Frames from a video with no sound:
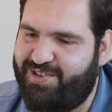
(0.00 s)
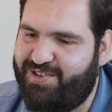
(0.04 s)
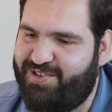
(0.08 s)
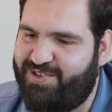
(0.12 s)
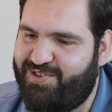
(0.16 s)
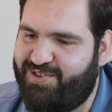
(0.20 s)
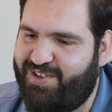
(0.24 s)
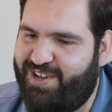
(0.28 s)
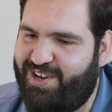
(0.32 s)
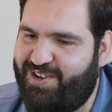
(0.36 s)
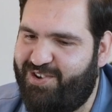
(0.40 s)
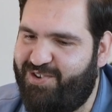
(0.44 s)

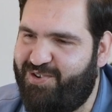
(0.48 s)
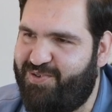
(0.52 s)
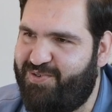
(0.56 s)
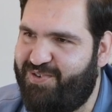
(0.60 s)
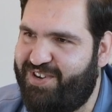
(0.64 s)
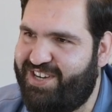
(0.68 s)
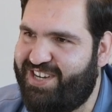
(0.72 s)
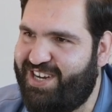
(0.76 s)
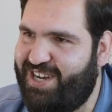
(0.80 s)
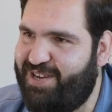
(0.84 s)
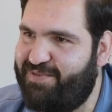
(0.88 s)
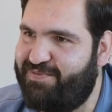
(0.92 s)
So I know
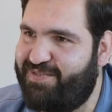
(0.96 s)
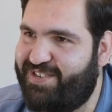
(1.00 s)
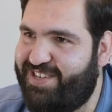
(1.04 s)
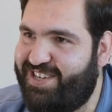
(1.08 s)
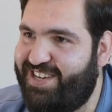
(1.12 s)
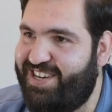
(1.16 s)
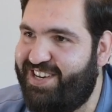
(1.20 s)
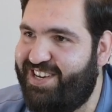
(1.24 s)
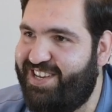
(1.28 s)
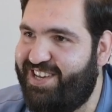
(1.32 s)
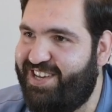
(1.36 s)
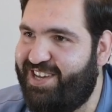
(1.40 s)
what I'm
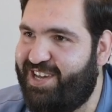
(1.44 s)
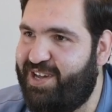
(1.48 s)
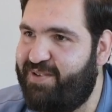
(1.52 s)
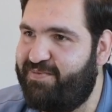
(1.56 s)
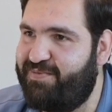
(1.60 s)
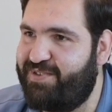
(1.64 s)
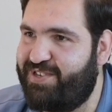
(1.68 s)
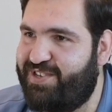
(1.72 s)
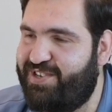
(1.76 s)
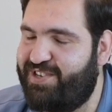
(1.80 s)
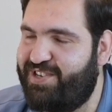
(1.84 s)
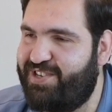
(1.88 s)
studying
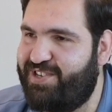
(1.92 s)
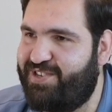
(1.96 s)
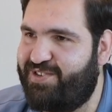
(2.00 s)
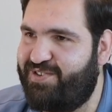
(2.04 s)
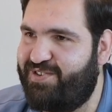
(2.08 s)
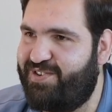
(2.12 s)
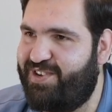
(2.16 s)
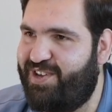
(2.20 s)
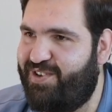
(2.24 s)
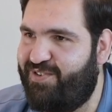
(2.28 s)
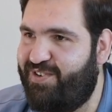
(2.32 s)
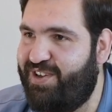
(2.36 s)
chemistry, so
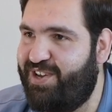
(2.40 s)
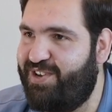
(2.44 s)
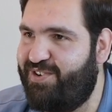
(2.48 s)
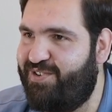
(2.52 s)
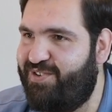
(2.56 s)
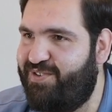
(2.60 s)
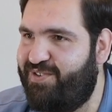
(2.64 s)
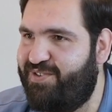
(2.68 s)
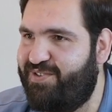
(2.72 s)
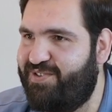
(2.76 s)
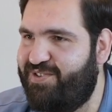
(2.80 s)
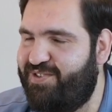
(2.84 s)
now I
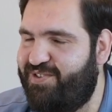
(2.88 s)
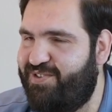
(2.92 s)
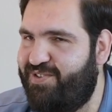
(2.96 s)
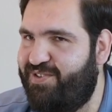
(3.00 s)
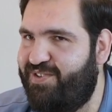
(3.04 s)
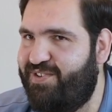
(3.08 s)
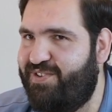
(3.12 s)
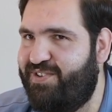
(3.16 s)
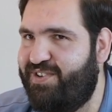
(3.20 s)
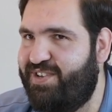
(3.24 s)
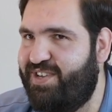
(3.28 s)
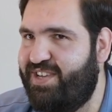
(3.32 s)
know.
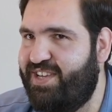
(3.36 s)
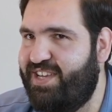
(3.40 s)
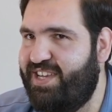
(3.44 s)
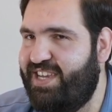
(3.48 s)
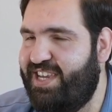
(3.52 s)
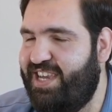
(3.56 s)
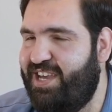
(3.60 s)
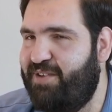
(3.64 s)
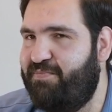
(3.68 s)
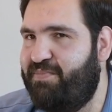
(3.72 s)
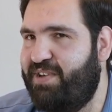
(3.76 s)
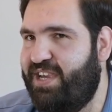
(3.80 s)
So
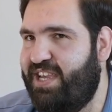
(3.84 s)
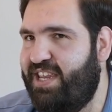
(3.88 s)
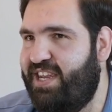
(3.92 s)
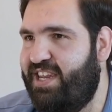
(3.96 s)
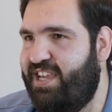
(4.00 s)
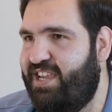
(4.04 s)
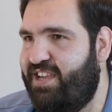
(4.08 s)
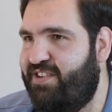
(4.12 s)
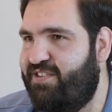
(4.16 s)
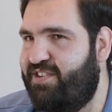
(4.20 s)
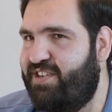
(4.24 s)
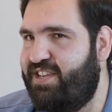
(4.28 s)
in
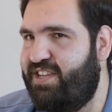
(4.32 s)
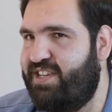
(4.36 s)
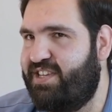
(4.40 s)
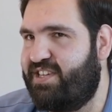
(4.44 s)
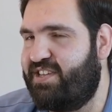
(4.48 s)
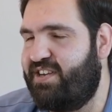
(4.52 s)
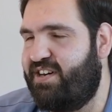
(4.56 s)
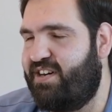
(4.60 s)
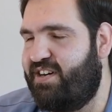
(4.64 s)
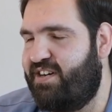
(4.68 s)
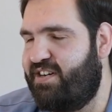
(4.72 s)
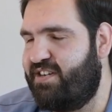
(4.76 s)
beginning it's
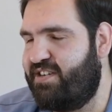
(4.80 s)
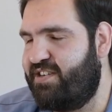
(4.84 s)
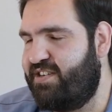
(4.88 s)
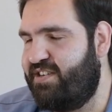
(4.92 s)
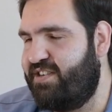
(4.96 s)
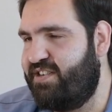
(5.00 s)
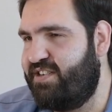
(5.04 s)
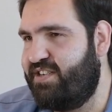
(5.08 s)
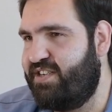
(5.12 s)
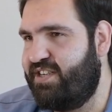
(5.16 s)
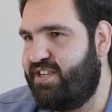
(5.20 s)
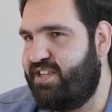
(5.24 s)
hard,
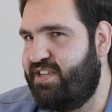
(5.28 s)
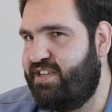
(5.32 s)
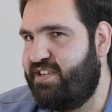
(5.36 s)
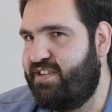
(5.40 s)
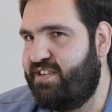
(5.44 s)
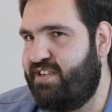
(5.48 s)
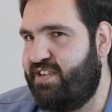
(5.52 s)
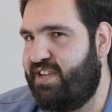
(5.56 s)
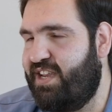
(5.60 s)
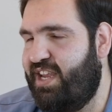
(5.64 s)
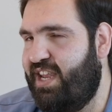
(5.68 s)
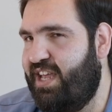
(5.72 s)

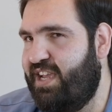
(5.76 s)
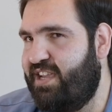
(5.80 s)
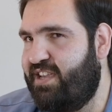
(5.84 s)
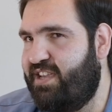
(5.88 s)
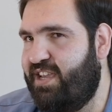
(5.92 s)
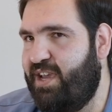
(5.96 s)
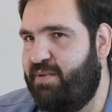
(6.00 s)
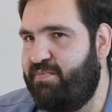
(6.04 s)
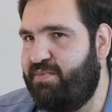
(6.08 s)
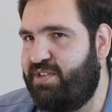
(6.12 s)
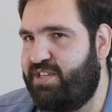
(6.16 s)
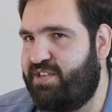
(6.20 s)
like
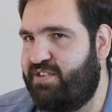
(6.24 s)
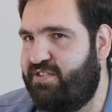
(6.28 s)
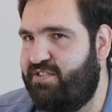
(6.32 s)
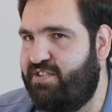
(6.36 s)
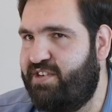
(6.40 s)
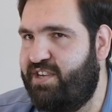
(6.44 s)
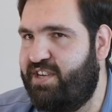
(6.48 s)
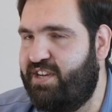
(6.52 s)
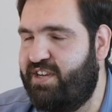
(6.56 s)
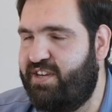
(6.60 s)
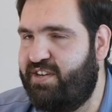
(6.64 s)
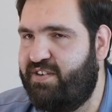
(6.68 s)
chemistry
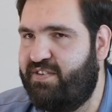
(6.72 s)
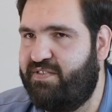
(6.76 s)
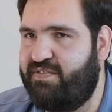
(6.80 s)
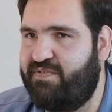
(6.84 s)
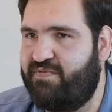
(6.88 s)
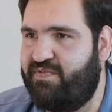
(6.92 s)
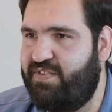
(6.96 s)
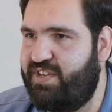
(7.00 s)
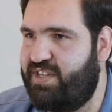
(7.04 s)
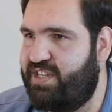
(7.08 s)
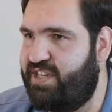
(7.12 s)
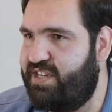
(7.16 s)
and
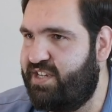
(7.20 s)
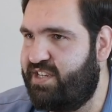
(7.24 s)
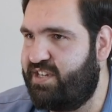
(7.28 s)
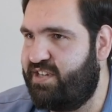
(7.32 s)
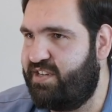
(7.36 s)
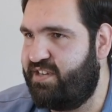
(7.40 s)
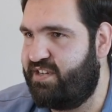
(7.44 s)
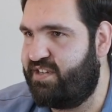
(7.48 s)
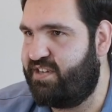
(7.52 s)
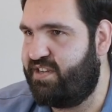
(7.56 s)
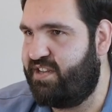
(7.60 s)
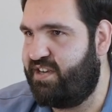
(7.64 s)
physics
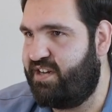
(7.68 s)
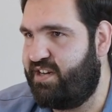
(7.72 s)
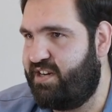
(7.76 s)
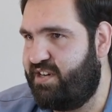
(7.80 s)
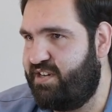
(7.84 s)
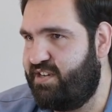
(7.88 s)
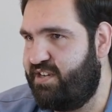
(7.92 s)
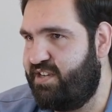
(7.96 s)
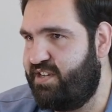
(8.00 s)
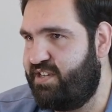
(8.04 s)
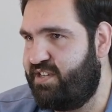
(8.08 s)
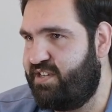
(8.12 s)
is the
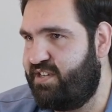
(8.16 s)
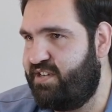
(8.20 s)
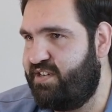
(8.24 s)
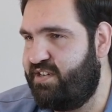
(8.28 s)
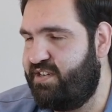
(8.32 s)
hardest.